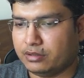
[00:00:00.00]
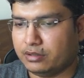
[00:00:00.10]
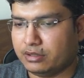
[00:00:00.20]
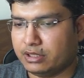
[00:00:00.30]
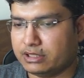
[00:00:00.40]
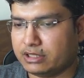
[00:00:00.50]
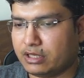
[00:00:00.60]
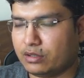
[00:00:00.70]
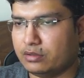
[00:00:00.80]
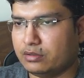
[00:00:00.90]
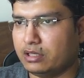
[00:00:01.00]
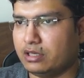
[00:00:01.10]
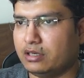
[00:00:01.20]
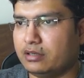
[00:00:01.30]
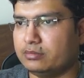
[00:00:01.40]
This is how
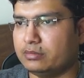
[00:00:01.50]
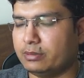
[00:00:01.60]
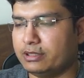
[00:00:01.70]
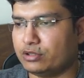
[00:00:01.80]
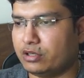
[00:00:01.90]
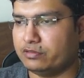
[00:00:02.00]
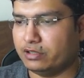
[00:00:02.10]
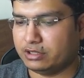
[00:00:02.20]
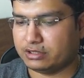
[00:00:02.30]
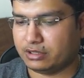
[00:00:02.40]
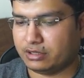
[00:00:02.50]
bubble sort works.